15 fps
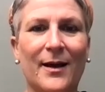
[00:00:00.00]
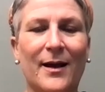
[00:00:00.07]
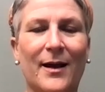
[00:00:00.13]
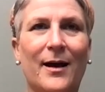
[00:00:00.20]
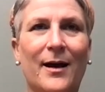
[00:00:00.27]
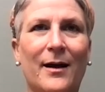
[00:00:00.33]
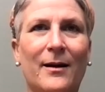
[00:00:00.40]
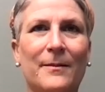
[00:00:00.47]

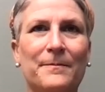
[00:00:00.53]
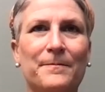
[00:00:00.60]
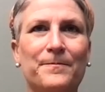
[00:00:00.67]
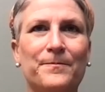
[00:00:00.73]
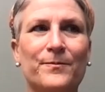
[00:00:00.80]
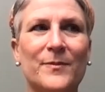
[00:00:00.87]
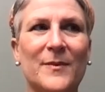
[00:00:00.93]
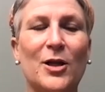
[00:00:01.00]

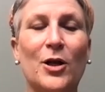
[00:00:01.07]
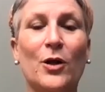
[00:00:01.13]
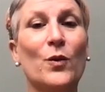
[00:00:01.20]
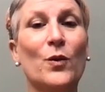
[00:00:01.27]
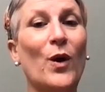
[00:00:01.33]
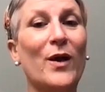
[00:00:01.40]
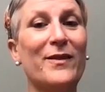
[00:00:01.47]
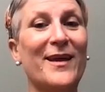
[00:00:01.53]
The
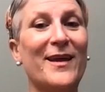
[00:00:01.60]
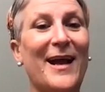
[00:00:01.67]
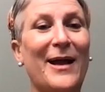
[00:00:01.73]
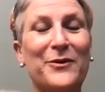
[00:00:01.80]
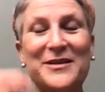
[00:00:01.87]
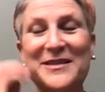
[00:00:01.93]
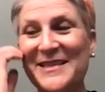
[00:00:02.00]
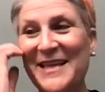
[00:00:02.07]
one thing I
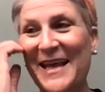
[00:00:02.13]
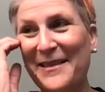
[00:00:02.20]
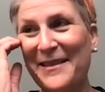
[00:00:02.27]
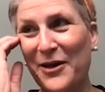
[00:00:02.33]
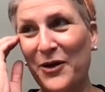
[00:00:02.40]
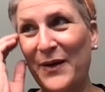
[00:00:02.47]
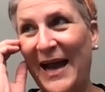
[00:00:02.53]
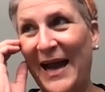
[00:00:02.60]
would say
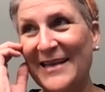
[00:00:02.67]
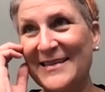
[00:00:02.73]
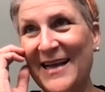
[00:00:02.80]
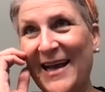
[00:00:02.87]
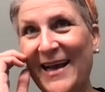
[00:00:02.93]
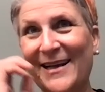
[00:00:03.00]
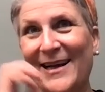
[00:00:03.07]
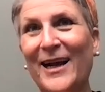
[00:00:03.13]
though, as
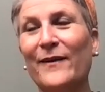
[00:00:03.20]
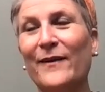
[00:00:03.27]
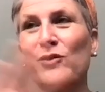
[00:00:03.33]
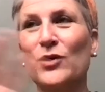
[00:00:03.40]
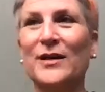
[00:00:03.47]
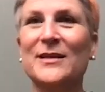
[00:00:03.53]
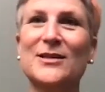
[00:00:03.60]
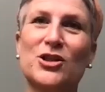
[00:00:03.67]
I kind of
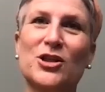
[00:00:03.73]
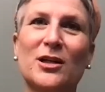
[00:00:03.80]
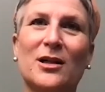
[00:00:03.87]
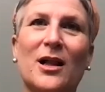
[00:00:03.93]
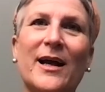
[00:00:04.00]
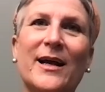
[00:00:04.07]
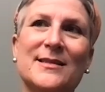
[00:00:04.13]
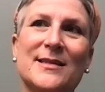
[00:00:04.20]
transitioned
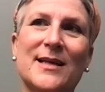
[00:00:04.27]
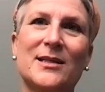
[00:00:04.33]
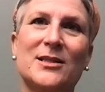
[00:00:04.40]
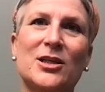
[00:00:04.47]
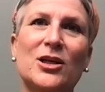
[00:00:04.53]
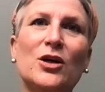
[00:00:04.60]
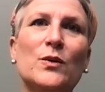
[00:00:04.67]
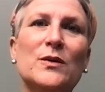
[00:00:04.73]
client side
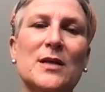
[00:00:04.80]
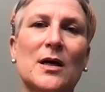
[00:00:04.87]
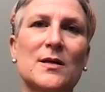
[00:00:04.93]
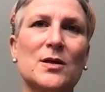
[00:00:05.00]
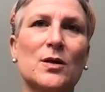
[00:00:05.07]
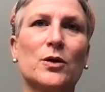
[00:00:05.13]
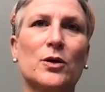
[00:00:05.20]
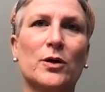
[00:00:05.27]
too, was
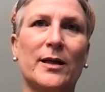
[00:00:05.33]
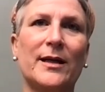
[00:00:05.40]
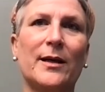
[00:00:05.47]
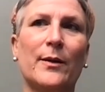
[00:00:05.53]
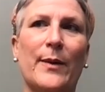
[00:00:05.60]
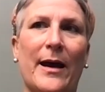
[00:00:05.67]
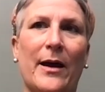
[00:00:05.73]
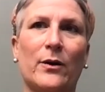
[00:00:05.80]
also learning
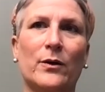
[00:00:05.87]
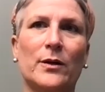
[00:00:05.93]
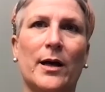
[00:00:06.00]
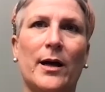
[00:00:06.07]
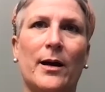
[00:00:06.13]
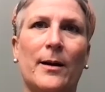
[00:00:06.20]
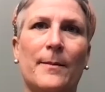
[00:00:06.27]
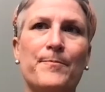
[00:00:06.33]
about,
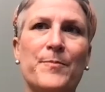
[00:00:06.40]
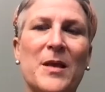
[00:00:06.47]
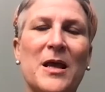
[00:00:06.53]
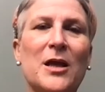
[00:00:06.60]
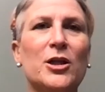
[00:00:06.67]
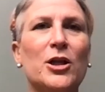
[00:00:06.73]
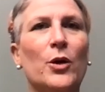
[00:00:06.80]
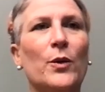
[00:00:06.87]

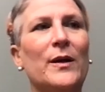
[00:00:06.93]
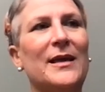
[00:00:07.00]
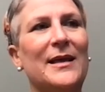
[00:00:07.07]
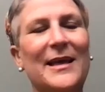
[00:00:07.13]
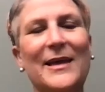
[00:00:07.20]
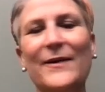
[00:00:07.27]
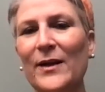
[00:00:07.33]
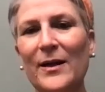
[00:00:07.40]

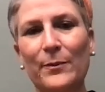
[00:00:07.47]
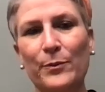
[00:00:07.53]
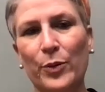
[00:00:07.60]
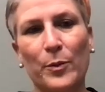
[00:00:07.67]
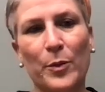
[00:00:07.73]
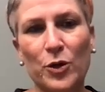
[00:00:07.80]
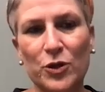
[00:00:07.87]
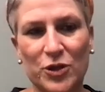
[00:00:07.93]
even in
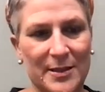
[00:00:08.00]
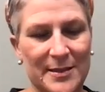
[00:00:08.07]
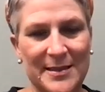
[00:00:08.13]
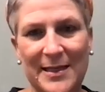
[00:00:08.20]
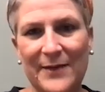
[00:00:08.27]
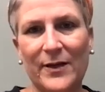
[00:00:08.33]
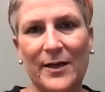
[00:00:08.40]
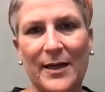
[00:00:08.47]
promotions,
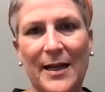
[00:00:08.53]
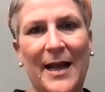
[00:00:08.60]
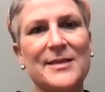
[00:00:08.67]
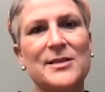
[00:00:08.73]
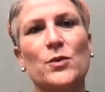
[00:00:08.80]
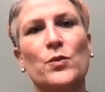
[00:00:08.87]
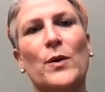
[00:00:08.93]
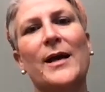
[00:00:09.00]

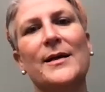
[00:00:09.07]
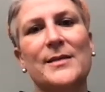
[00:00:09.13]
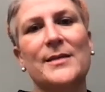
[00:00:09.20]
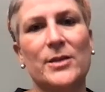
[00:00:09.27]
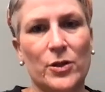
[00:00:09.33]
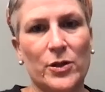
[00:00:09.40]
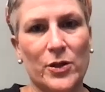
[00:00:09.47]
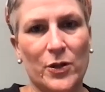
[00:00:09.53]
as you rise
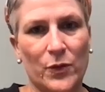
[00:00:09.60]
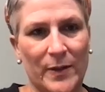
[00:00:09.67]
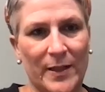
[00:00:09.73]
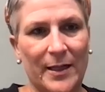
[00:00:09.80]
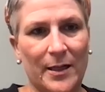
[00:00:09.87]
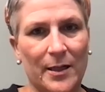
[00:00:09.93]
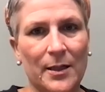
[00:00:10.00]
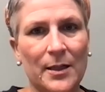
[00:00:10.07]
in your
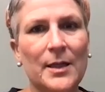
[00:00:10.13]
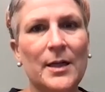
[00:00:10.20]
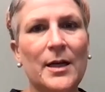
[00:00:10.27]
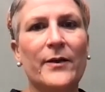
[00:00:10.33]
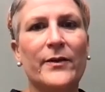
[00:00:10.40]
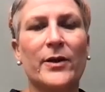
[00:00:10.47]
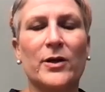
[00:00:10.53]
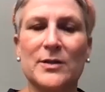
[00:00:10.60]
career,
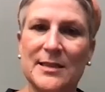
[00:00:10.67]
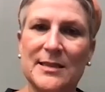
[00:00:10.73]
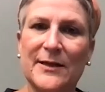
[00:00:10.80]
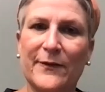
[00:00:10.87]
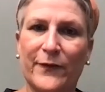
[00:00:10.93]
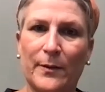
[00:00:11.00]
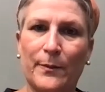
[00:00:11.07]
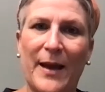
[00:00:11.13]
there's a
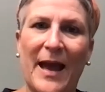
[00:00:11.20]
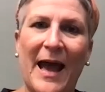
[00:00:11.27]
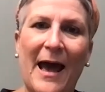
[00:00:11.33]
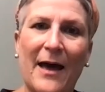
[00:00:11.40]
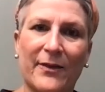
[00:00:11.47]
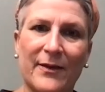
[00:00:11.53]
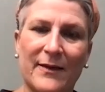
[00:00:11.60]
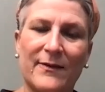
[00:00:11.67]
different
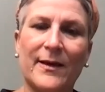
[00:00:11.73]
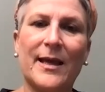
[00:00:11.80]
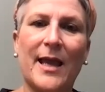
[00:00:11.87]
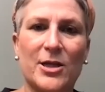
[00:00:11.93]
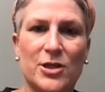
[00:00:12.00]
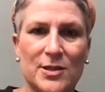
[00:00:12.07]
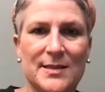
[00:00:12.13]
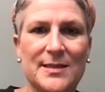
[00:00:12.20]
path, I think,
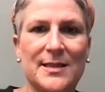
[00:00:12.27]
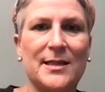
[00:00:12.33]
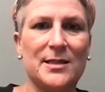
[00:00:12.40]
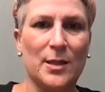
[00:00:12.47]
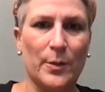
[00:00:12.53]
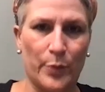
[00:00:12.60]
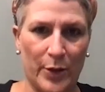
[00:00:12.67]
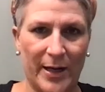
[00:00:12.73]
agency
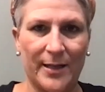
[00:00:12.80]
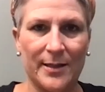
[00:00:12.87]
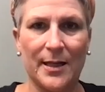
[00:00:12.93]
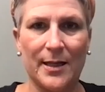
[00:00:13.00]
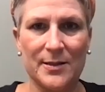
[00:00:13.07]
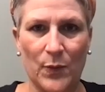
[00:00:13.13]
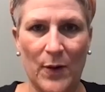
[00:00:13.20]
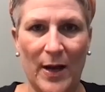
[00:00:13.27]
to brand
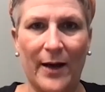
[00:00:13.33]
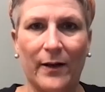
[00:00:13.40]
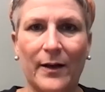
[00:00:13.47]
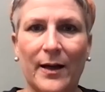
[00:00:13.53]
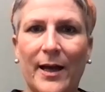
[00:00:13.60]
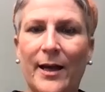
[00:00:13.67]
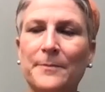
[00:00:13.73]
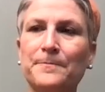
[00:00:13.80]
as well.
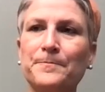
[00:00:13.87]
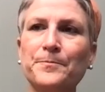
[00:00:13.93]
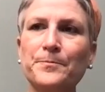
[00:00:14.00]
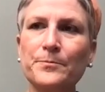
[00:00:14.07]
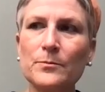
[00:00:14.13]
And